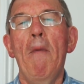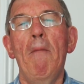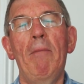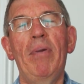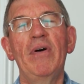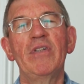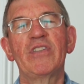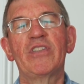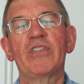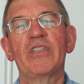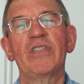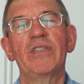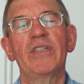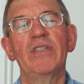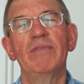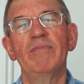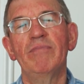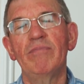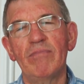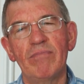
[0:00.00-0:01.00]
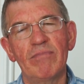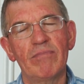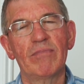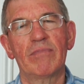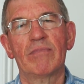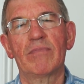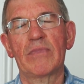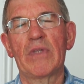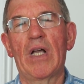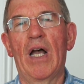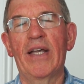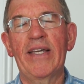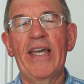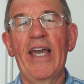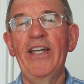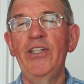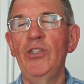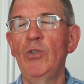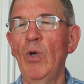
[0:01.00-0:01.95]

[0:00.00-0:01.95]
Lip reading: But again,